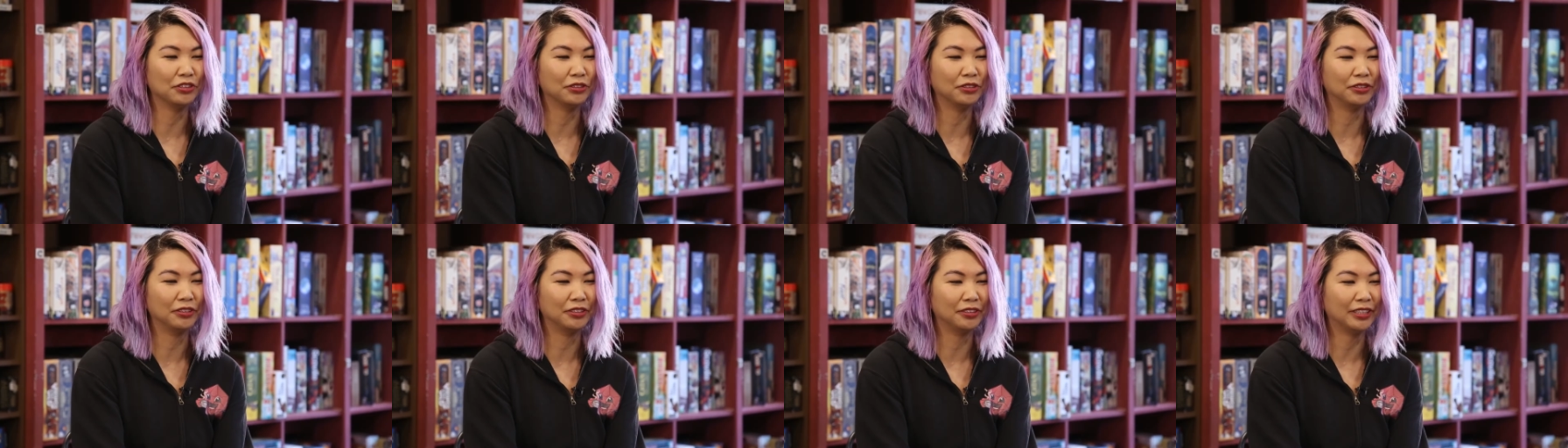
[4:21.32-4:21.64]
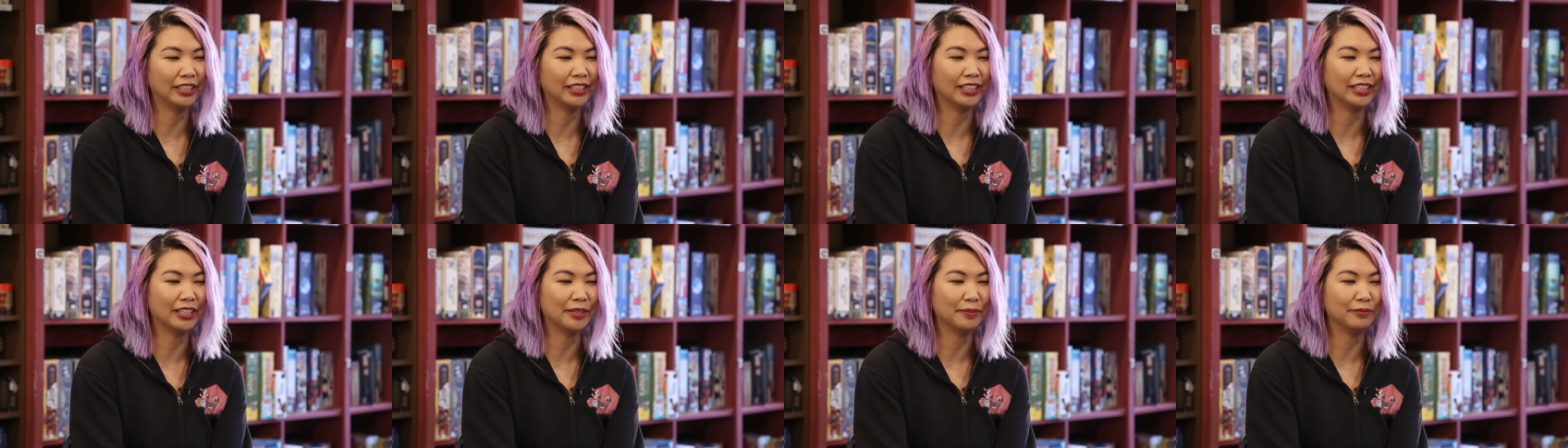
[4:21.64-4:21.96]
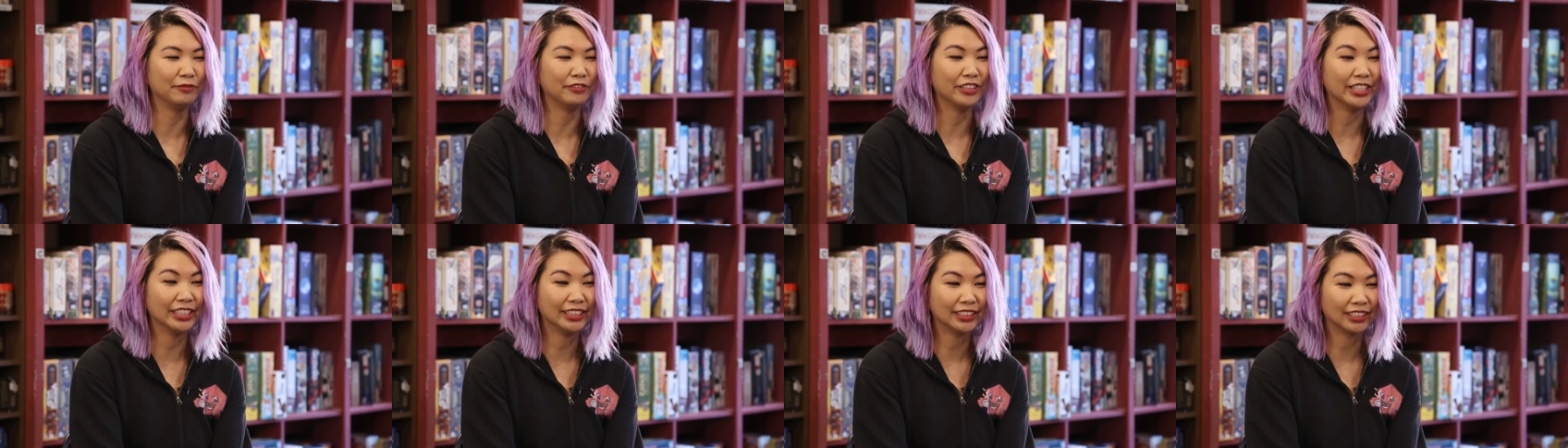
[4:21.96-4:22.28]
your um,
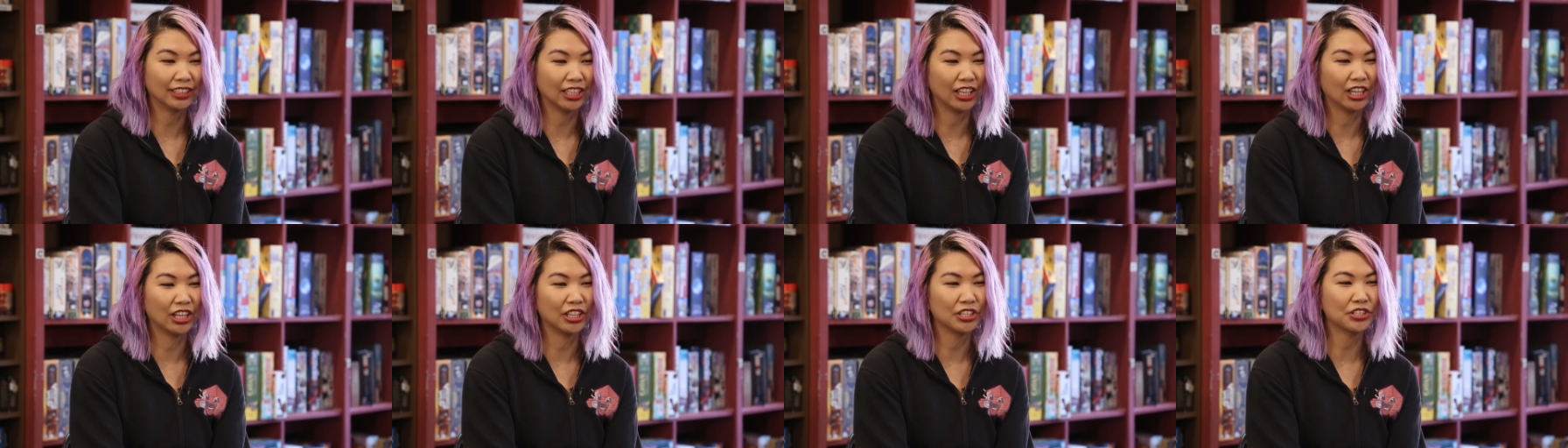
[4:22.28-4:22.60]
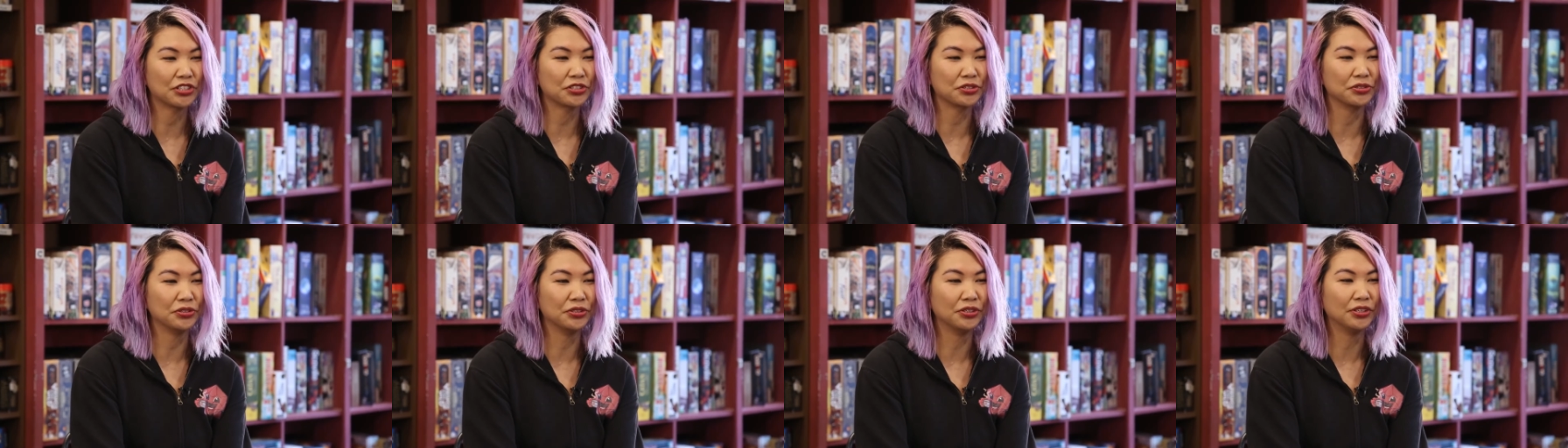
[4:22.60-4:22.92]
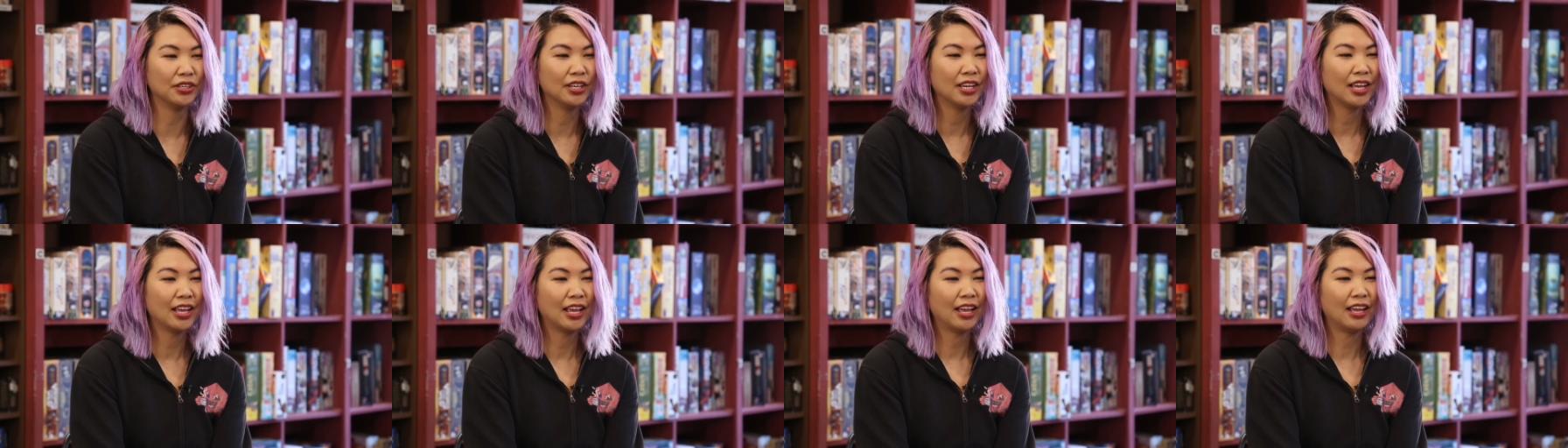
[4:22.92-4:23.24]
research or
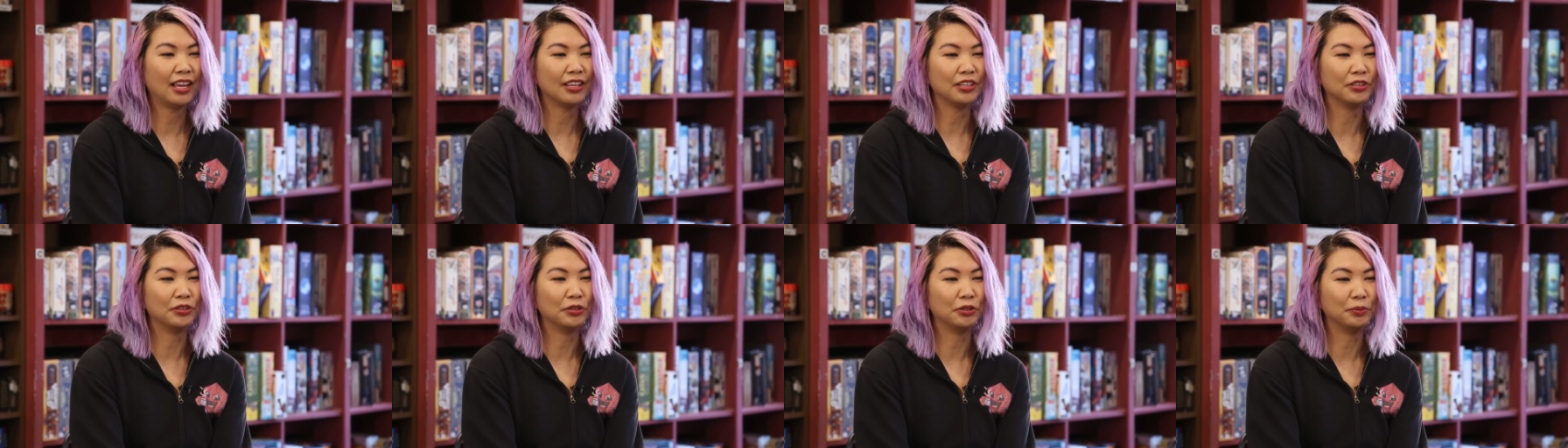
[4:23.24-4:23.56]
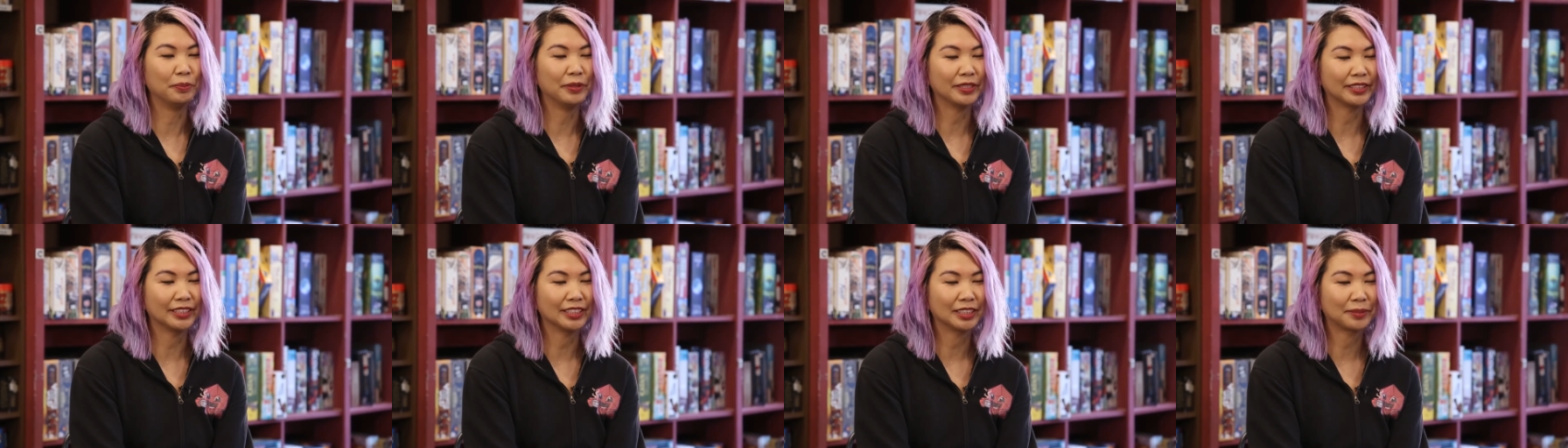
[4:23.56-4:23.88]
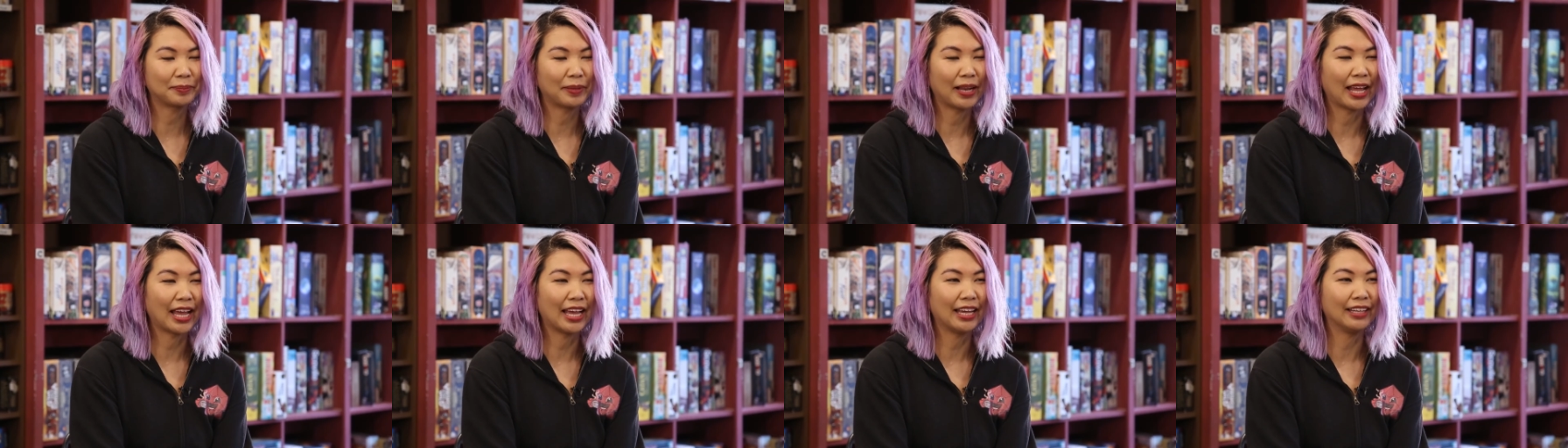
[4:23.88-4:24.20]
your business
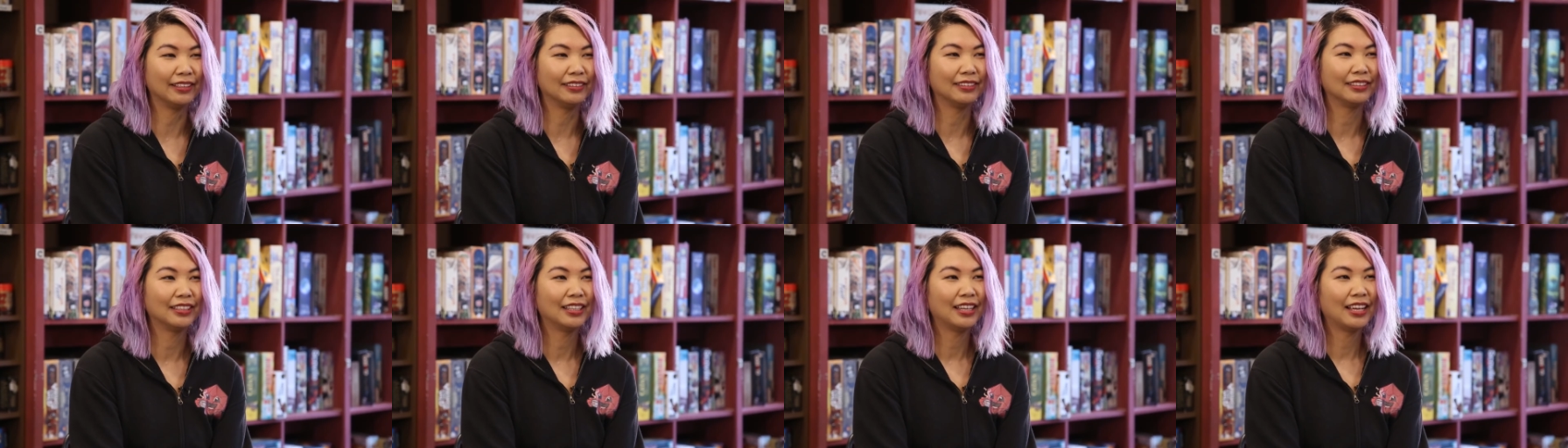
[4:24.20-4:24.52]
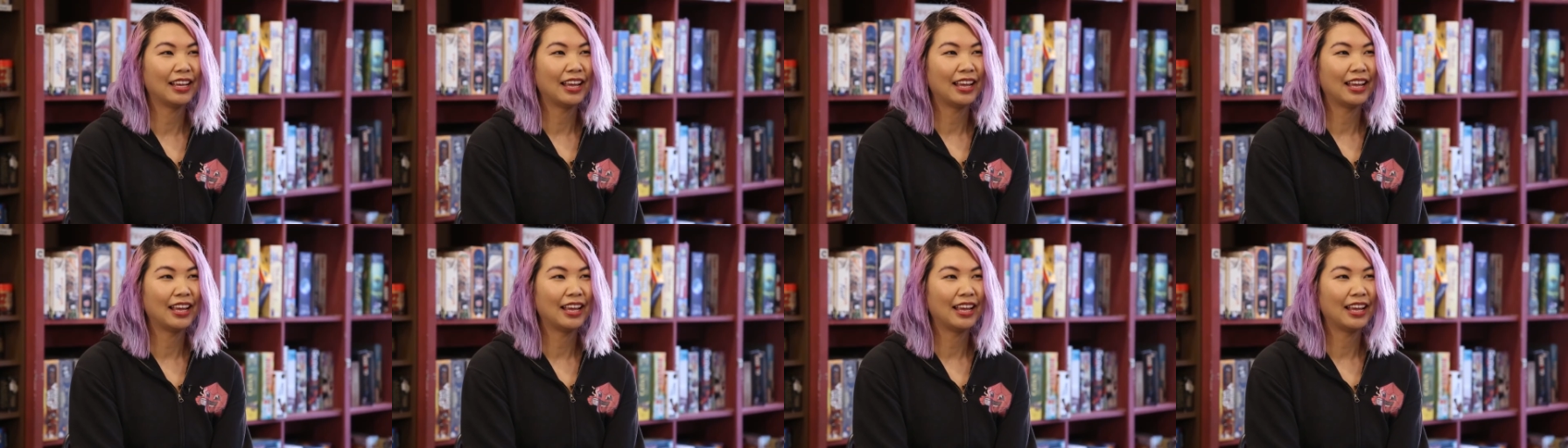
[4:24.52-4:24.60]
plan